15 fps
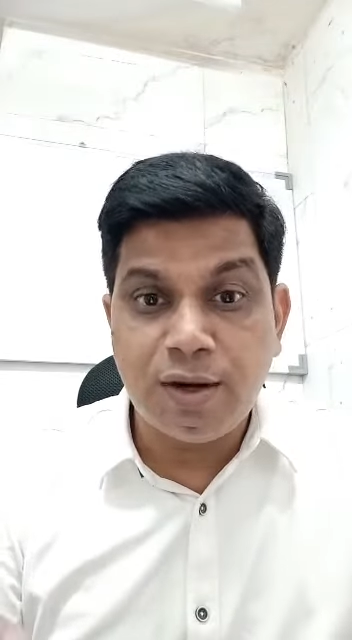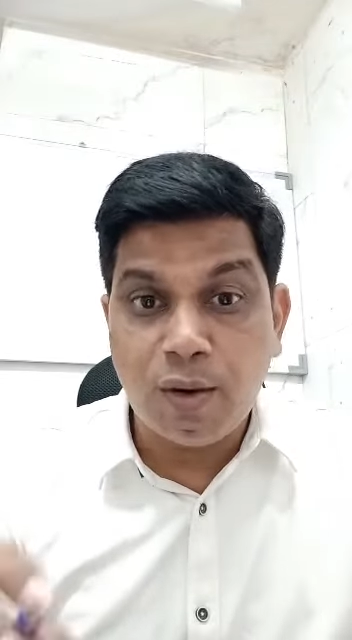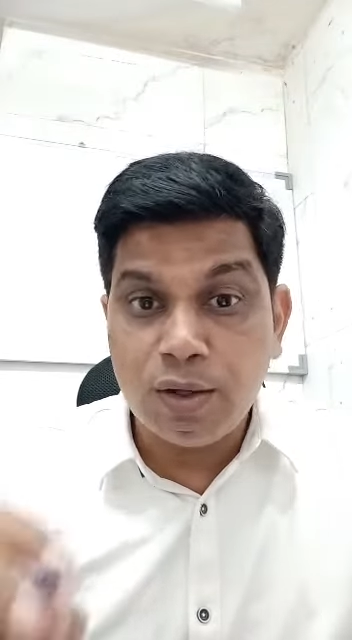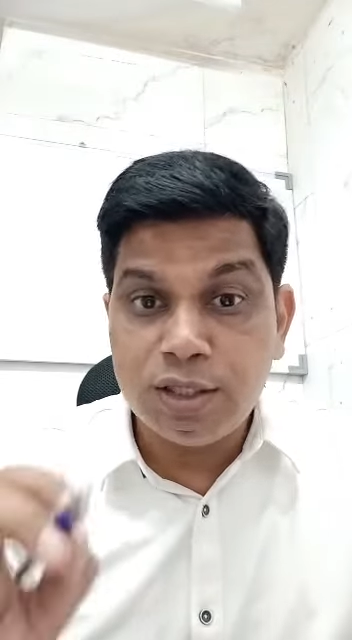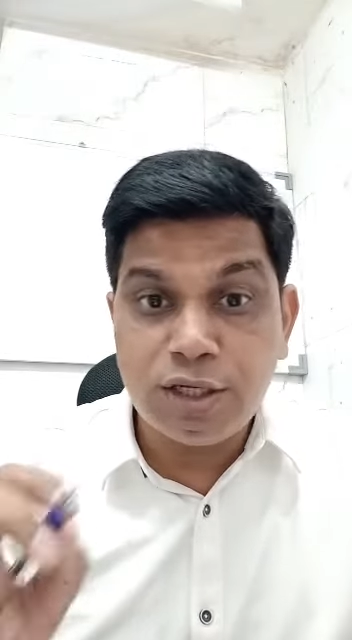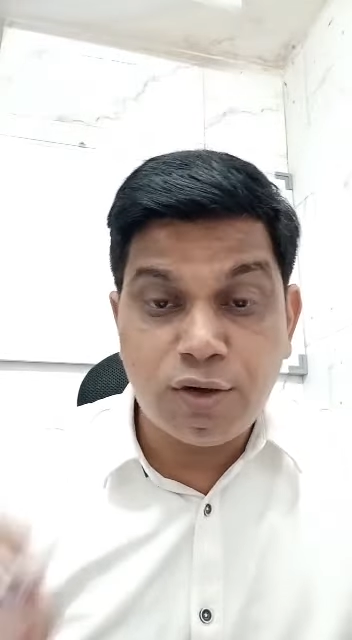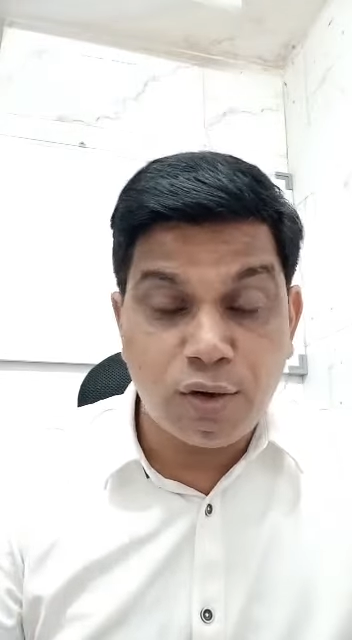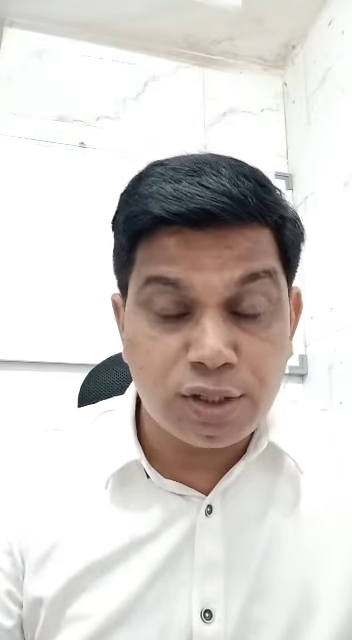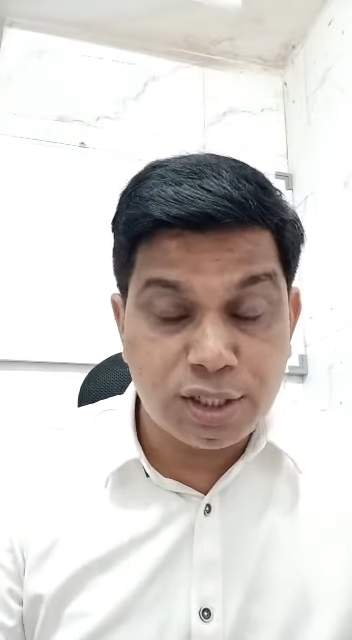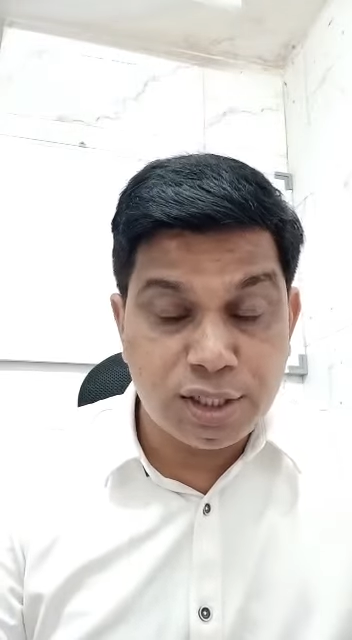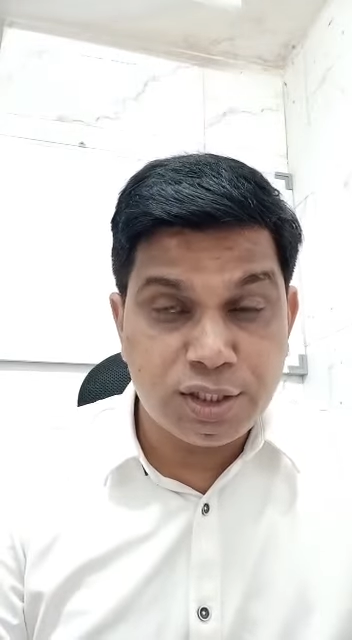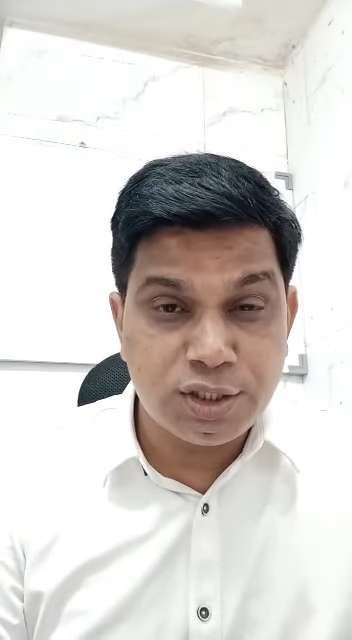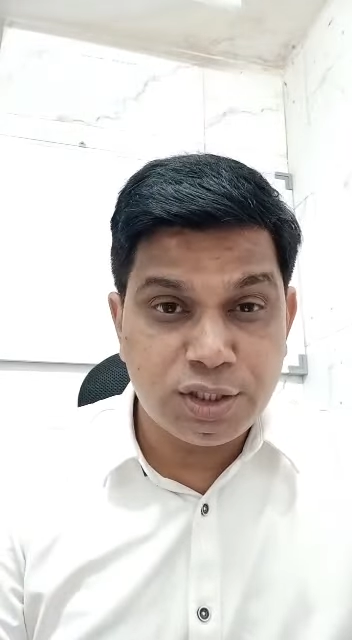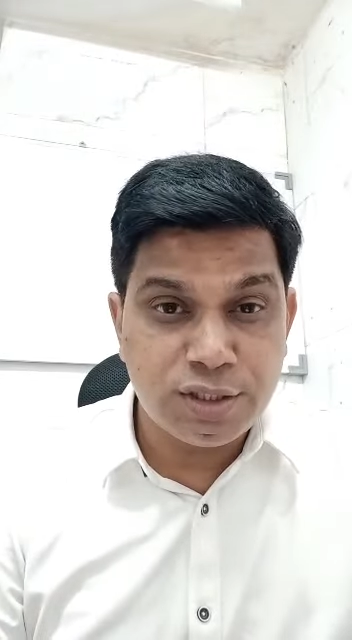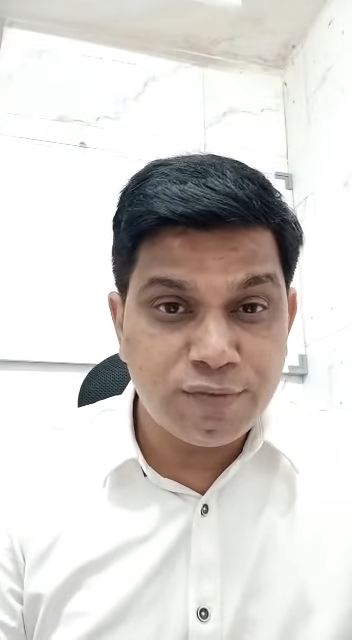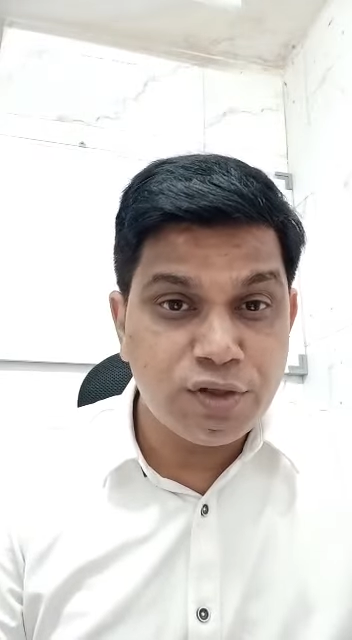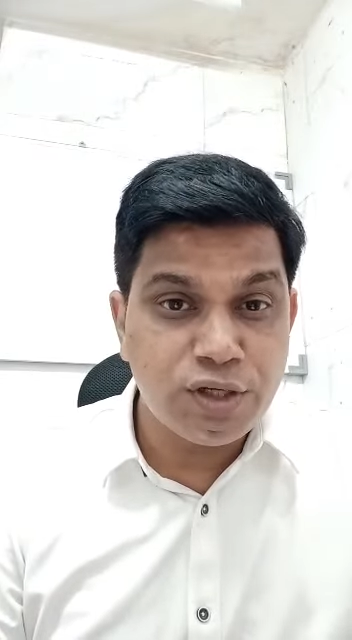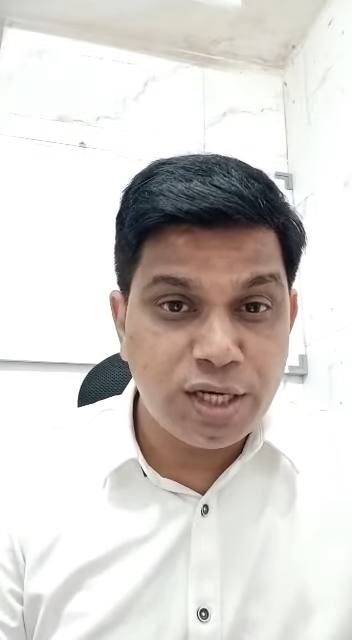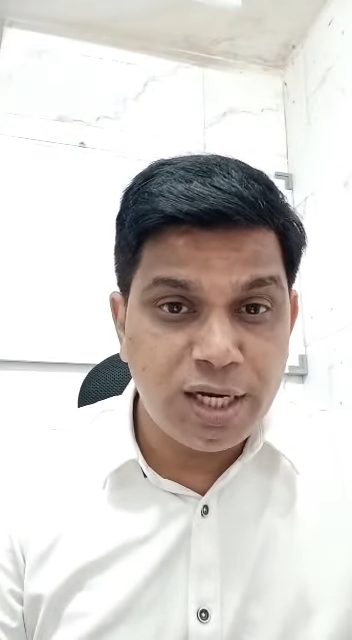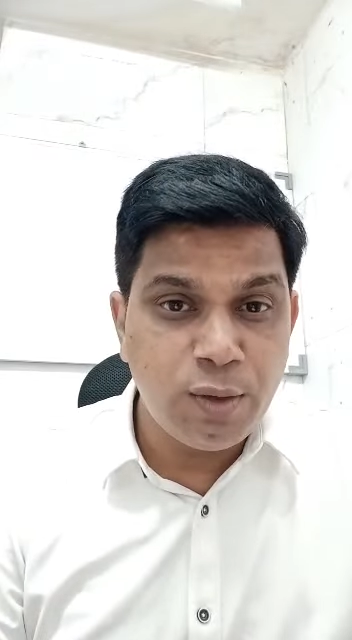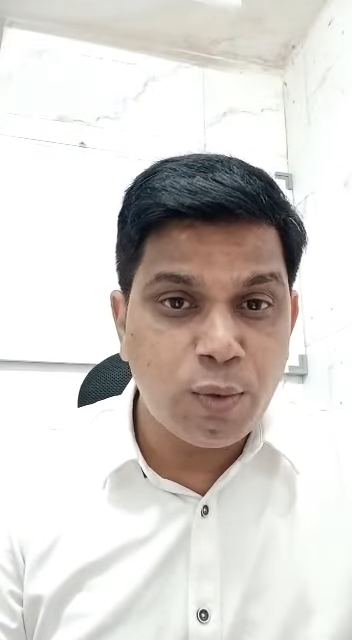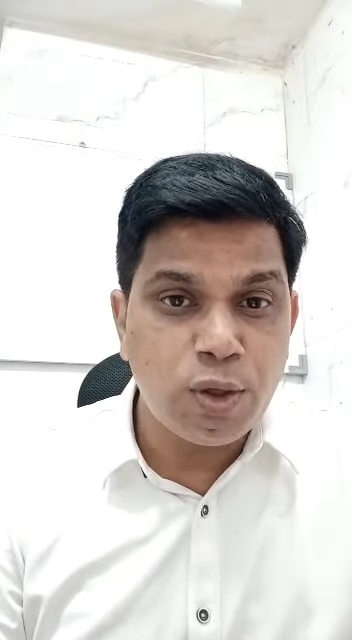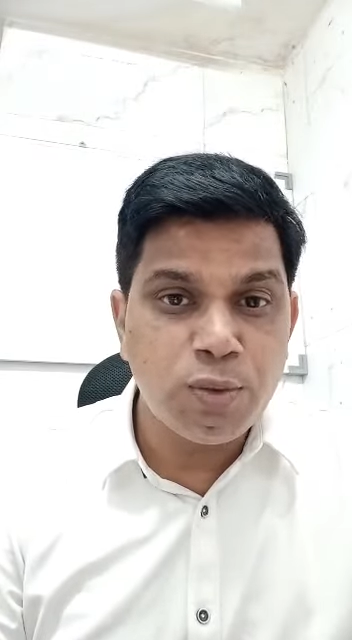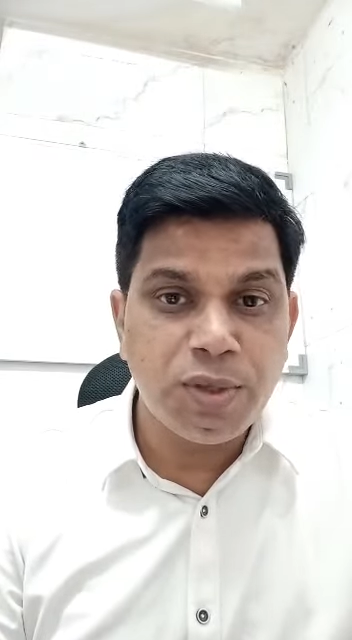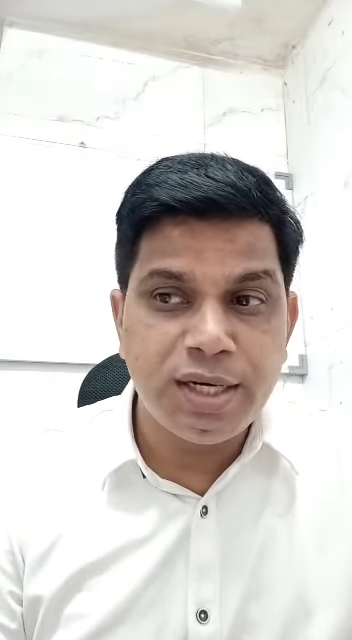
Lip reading: all the doctors, if you really want to